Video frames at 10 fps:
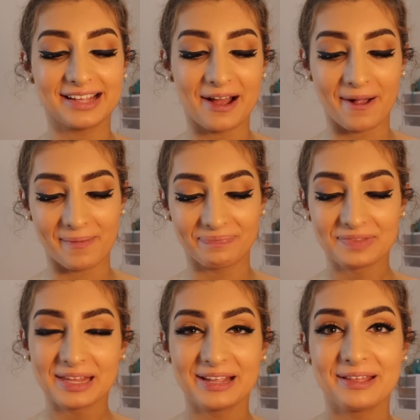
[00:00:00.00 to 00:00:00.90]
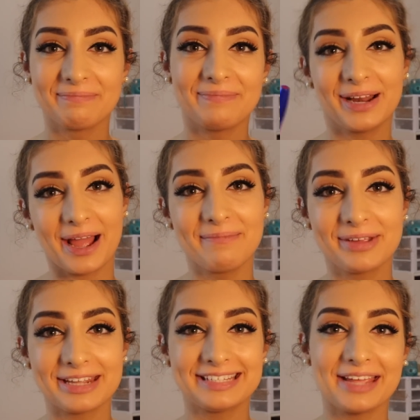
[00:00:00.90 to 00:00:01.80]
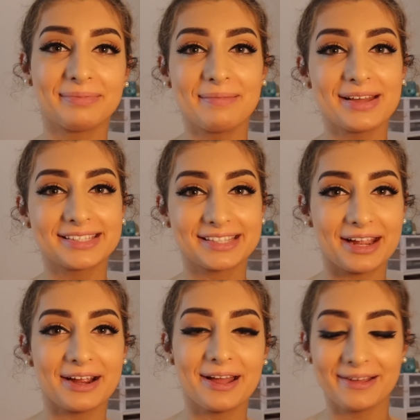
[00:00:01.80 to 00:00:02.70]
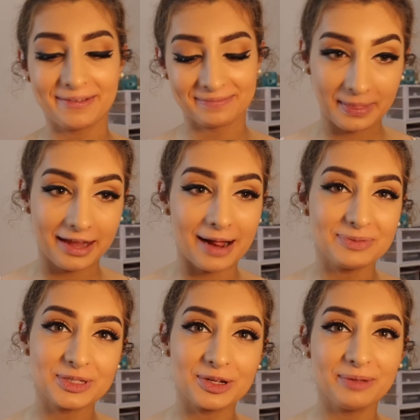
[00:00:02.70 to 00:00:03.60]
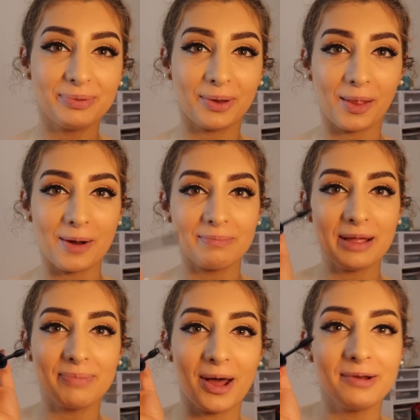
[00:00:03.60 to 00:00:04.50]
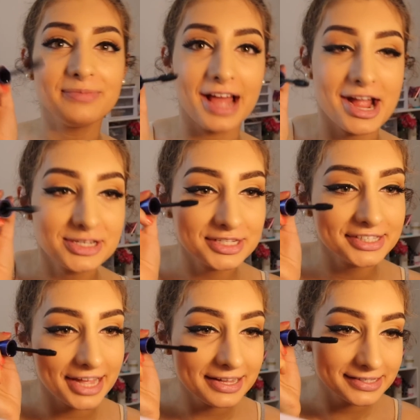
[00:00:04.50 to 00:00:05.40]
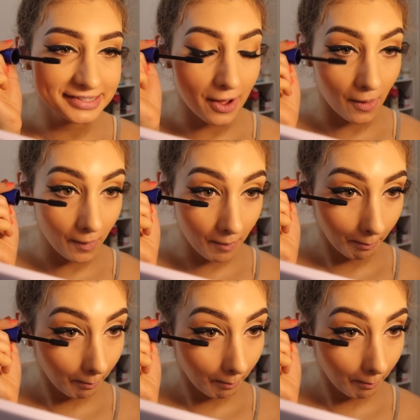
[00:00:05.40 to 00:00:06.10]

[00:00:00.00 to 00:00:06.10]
But I'm gonna take my mascara and I'm just gonna put it on my bottom lashes like so.